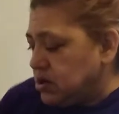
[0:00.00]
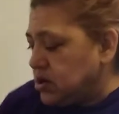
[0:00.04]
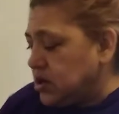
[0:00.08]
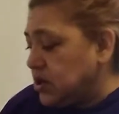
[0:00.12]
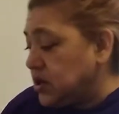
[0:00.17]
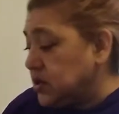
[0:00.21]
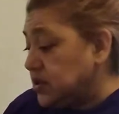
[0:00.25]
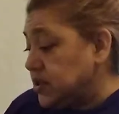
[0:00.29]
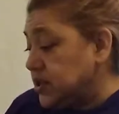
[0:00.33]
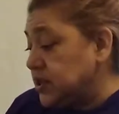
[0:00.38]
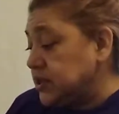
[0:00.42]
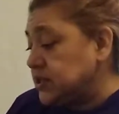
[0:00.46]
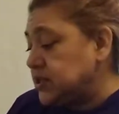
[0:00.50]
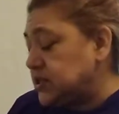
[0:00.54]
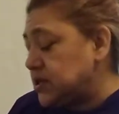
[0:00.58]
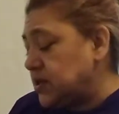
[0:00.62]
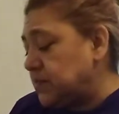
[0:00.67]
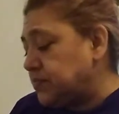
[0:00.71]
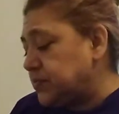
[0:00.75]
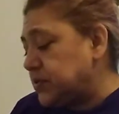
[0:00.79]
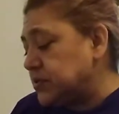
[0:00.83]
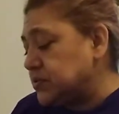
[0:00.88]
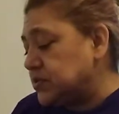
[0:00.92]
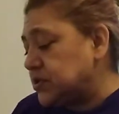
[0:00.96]
I think
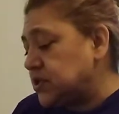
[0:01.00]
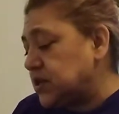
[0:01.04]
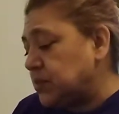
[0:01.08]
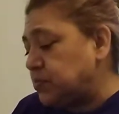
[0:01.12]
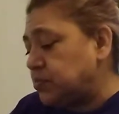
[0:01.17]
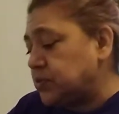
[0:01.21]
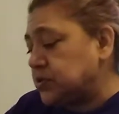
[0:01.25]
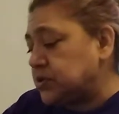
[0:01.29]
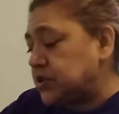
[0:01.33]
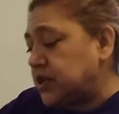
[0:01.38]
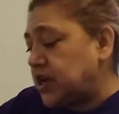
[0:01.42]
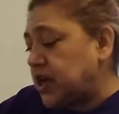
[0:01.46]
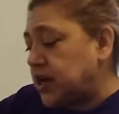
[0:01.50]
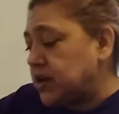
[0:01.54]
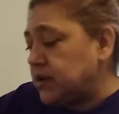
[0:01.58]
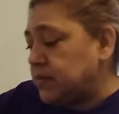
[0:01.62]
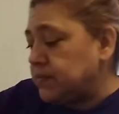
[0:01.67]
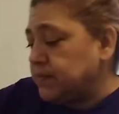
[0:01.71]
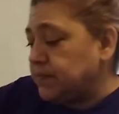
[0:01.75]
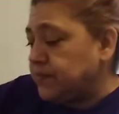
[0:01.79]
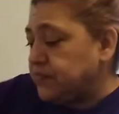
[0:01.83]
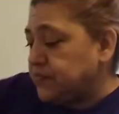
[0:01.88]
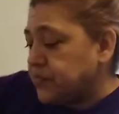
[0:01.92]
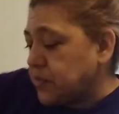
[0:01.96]
something's up with that.
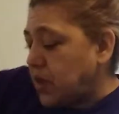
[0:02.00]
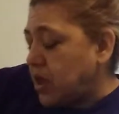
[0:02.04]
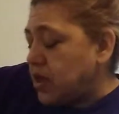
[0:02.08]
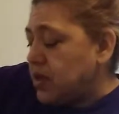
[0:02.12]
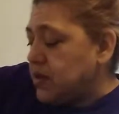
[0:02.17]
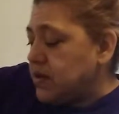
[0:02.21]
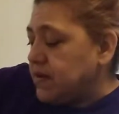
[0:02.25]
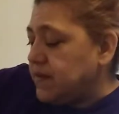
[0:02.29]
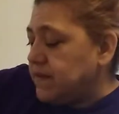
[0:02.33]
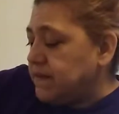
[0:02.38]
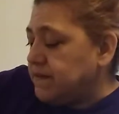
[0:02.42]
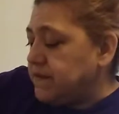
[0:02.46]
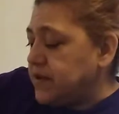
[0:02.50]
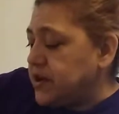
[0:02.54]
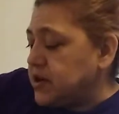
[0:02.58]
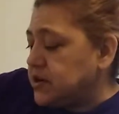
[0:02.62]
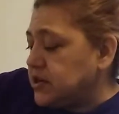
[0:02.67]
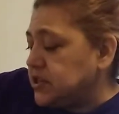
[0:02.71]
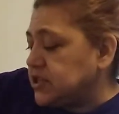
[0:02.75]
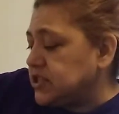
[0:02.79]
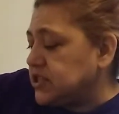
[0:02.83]
Very